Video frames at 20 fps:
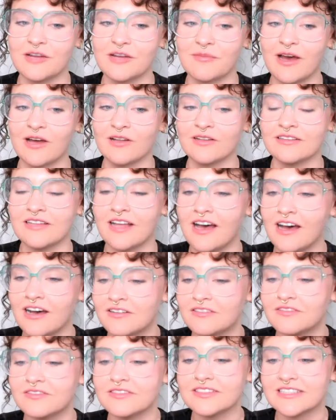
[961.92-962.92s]
about
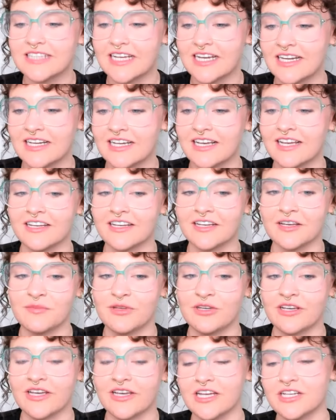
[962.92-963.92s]
love, dating, and
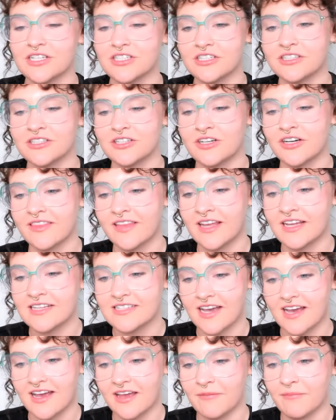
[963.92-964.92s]
communication during that
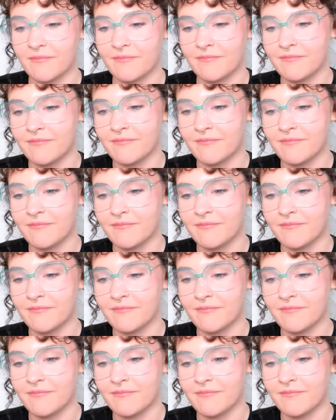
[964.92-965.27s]
time?